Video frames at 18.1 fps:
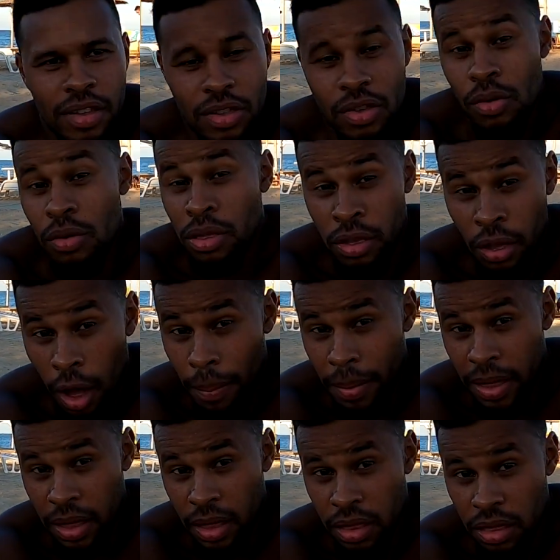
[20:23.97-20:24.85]
to choose
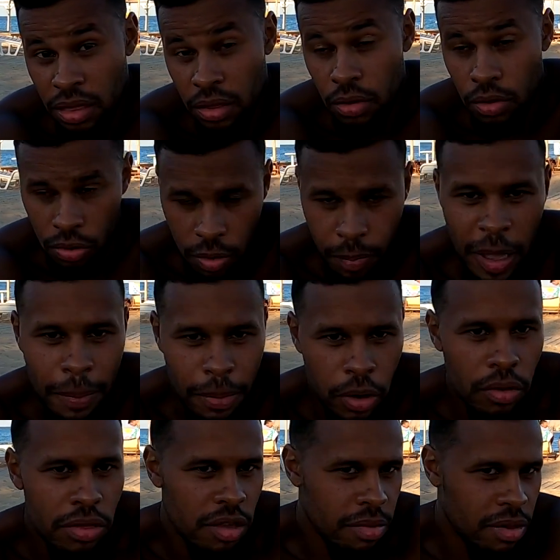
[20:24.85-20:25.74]
topics, the
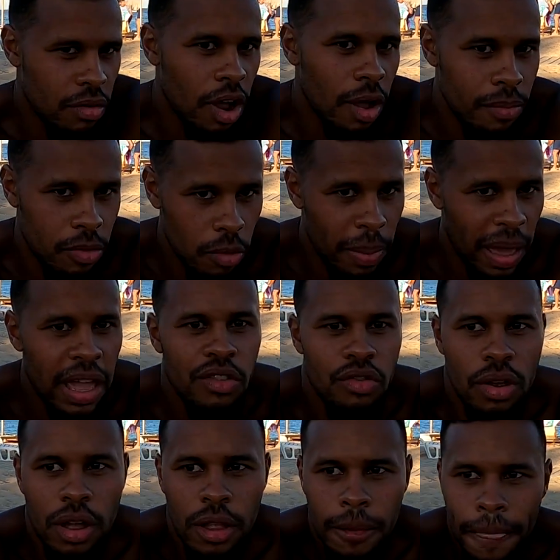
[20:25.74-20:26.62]
people who subscribe to
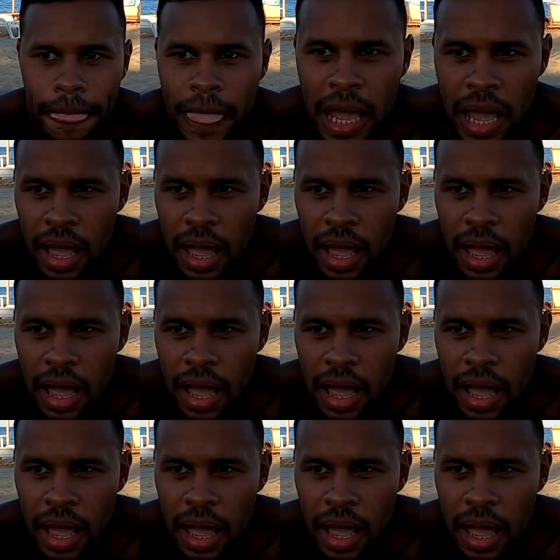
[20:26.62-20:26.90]
Patreon.